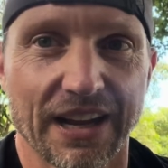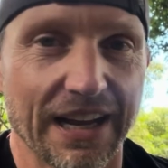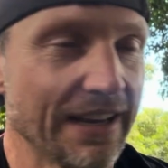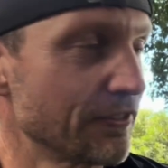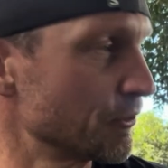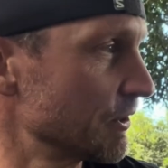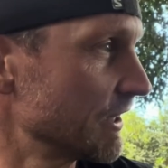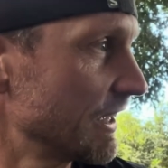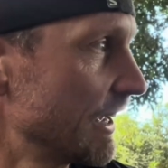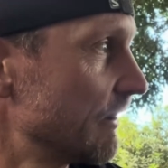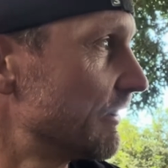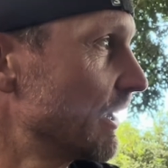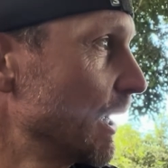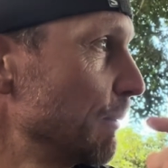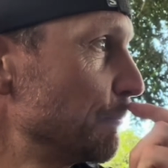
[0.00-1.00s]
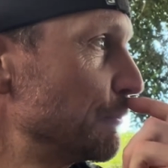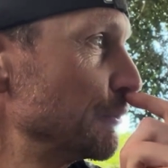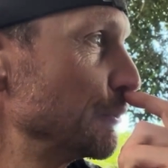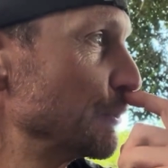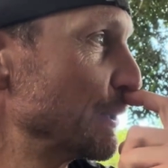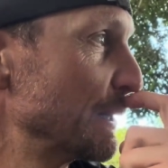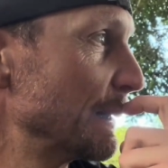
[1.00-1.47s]
I haven't really had time
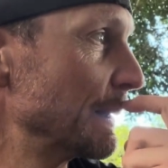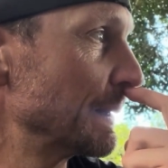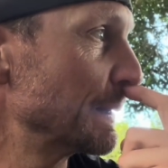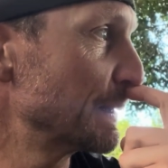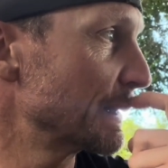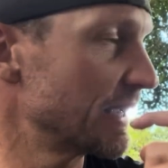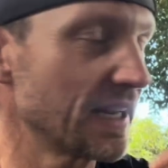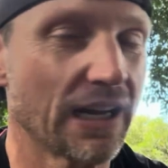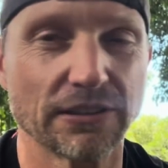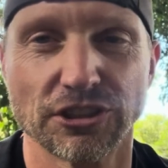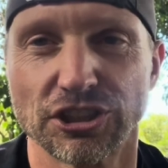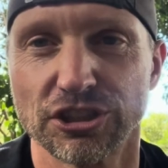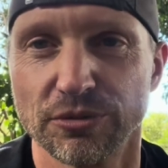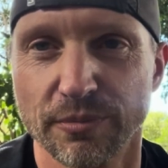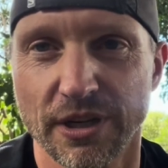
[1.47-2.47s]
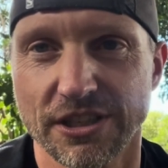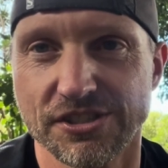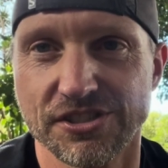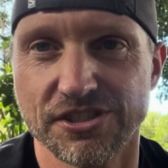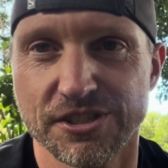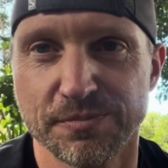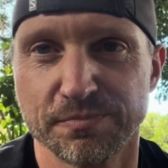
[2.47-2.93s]
to get out and shoot much.
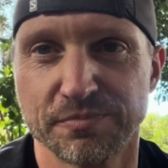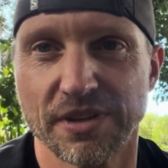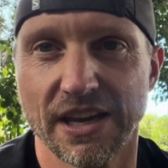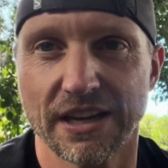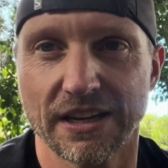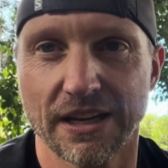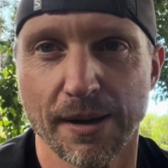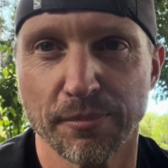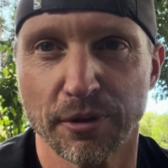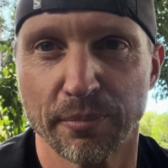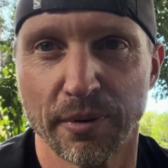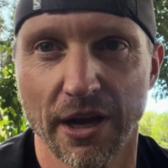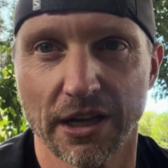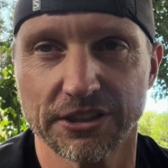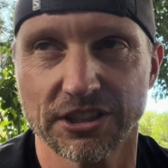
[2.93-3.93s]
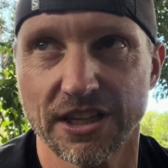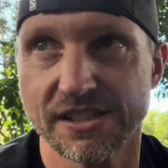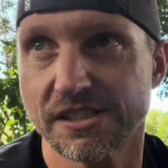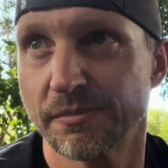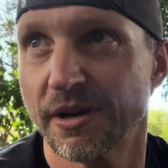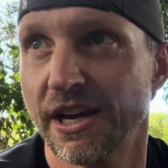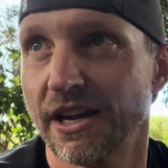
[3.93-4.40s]
Just taking a couple of pot shots
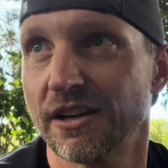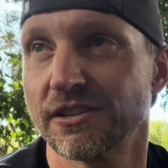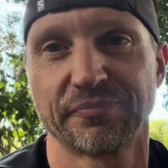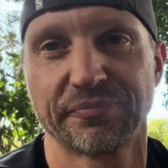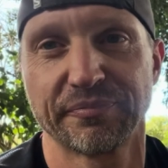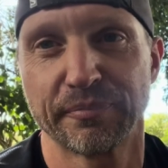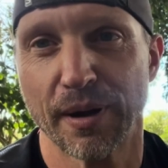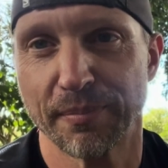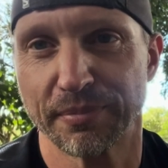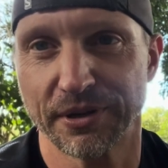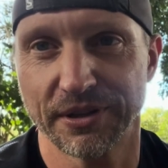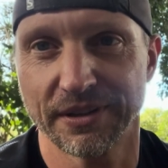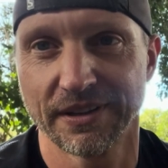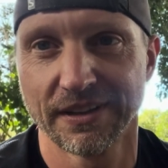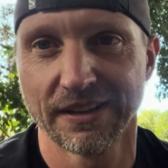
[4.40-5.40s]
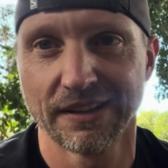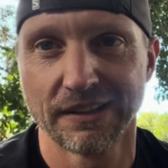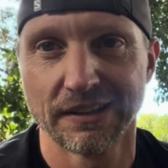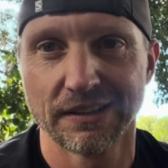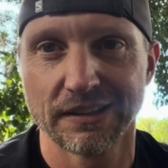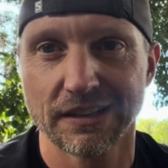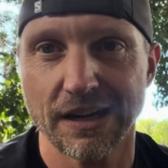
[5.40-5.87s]
at my house, popping a
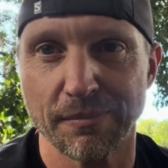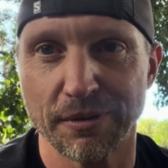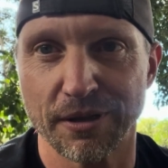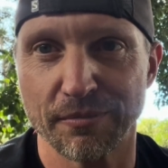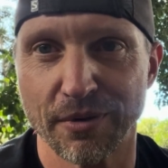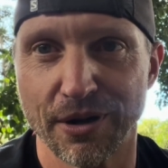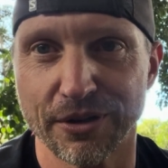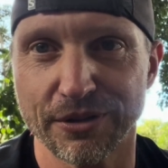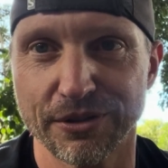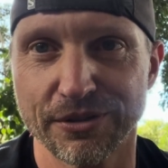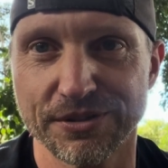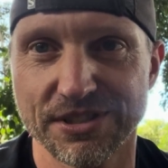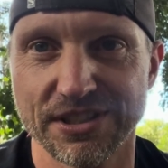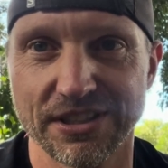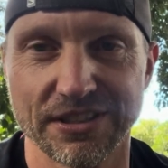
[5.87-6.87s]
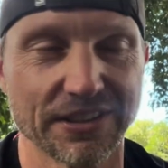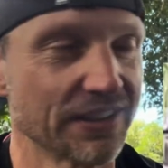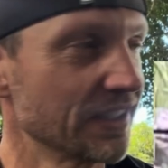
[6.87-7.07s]
couple of mongoose here and